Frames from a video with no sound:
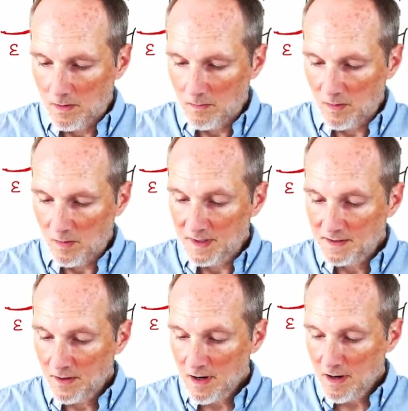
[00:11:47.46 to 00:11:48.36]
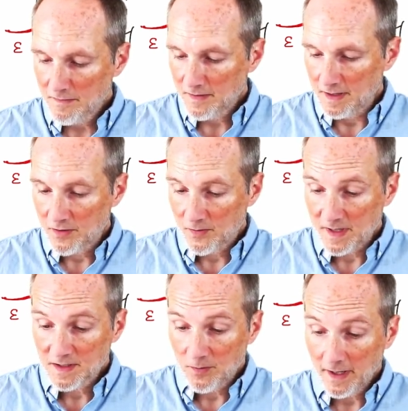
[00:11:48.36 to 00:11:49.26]
well, we start off at 3
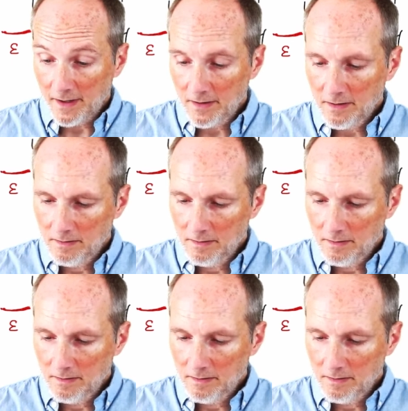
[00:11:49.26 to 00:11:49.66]
squared,